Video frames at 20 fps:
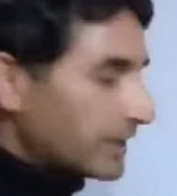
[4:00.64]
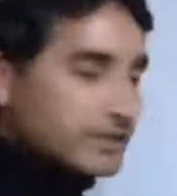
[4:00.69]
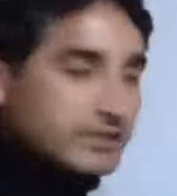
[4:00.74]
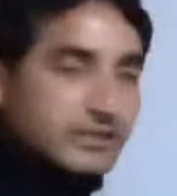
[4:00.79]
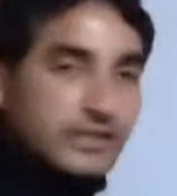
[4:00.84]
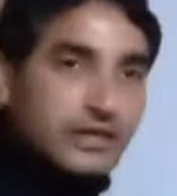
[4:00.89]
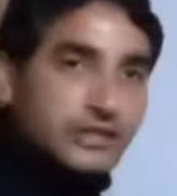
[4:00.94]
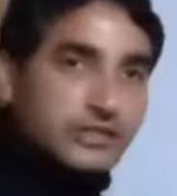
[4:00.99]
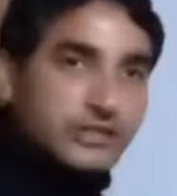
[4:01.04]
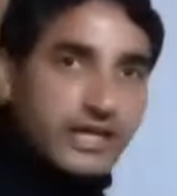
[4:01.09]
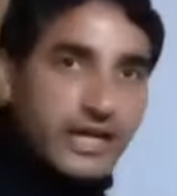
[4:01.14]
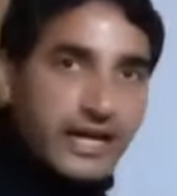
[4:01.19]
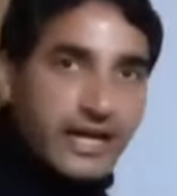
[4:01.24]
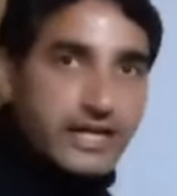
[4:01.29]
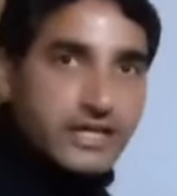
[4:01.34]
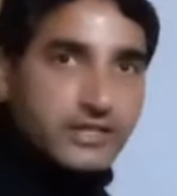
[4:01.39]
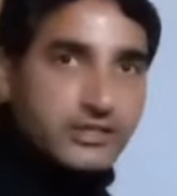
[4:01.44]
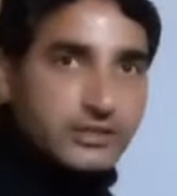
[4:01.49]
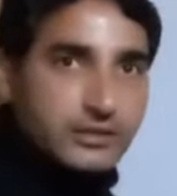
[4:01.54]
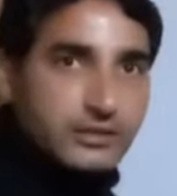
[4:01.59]
does not
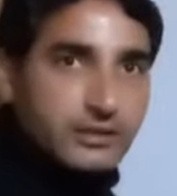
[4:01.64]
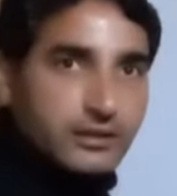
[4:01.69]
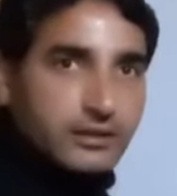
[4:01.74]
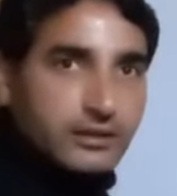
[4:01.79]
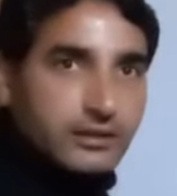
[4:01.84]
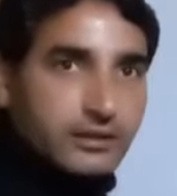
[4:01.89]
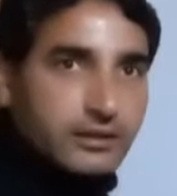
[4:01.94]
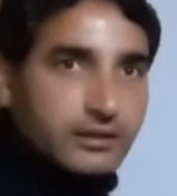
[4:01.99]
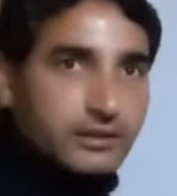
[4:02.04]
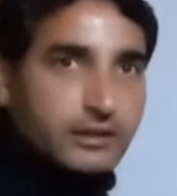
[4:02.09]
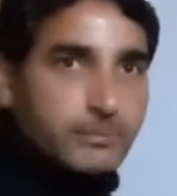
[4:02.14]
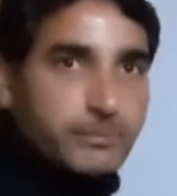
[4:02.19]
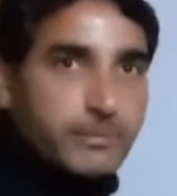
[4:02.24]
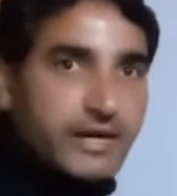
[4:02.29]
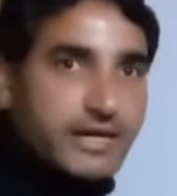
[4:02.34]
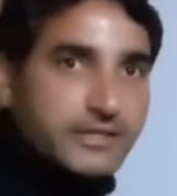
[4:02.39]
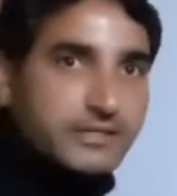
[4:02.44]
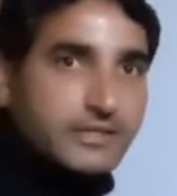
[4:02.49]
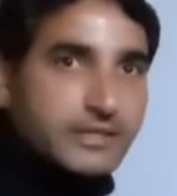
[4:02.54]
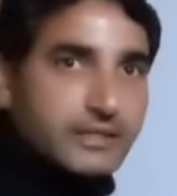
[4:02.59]
change the
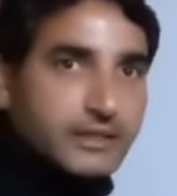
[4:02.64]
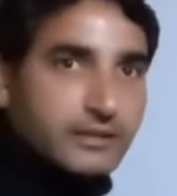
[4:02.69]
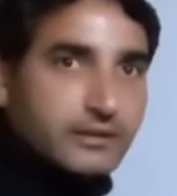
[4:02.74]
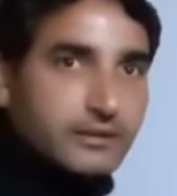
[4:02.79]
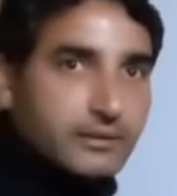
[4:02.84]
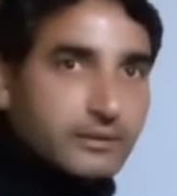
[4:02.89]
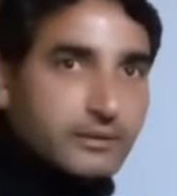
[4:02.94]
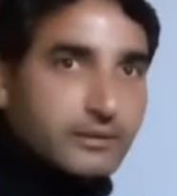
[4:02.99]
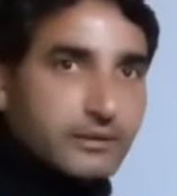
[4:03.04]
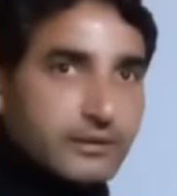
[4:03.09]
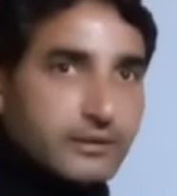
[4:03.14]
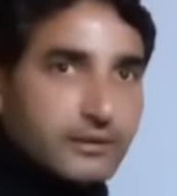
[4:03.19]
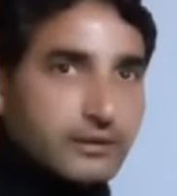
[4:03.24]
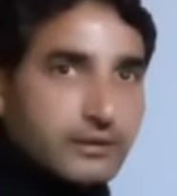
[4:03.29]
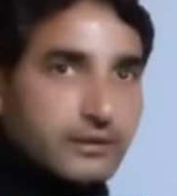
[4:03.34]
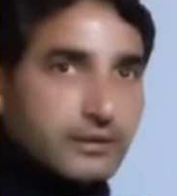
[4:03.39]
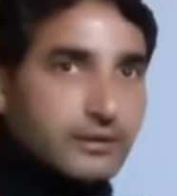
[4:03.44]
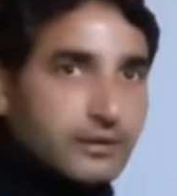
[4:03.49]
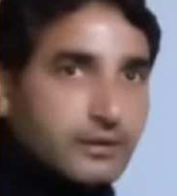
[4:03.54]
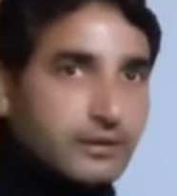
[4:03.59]
basic
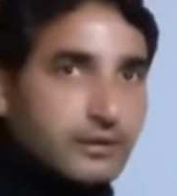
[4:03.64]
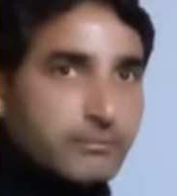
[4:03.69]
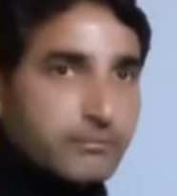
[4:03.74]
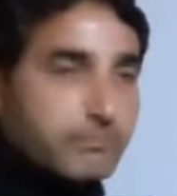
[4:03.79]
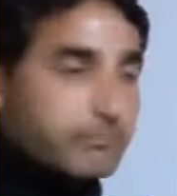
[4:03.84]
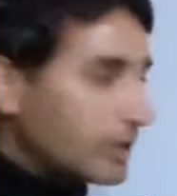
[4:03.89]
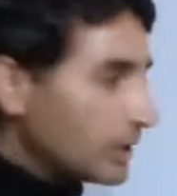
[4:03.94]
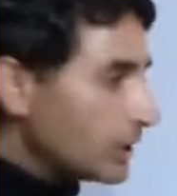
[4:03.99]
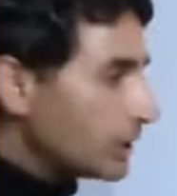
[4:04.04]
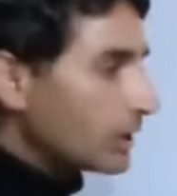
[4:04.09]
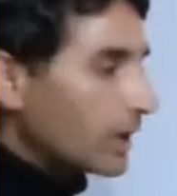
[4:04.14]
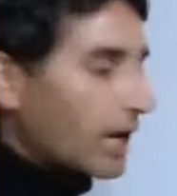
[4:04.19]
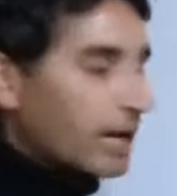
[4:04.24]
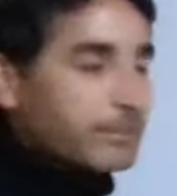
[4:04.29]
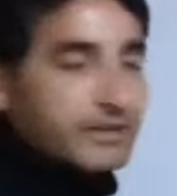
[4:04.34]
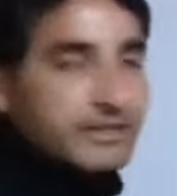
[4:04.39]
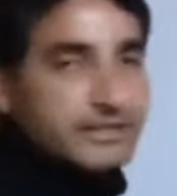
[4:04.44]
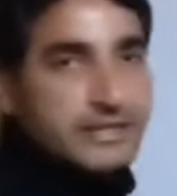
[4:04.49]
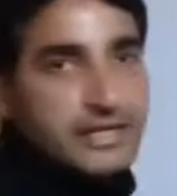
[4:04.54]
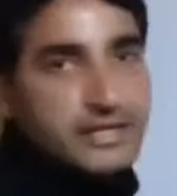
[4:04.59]
meaning
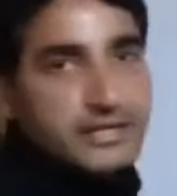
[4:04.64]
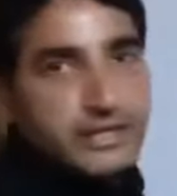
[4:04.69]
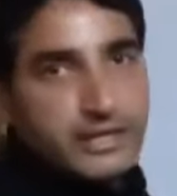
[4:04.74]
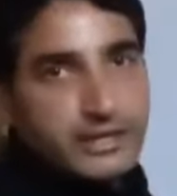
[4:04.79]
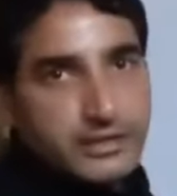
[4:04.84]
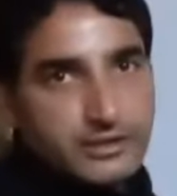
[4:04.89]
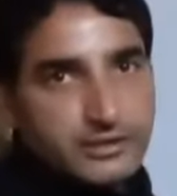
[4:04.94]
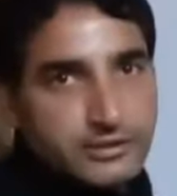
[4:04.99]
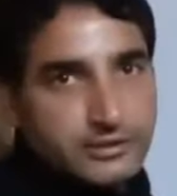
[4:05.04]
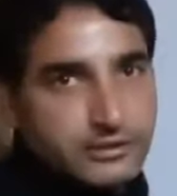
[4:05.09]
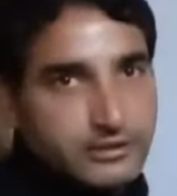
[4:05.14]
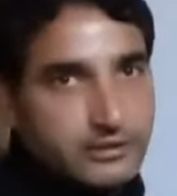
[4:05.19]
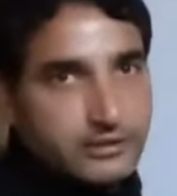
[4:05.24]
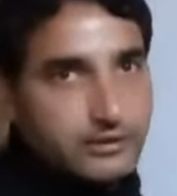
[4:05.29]
of a sentence.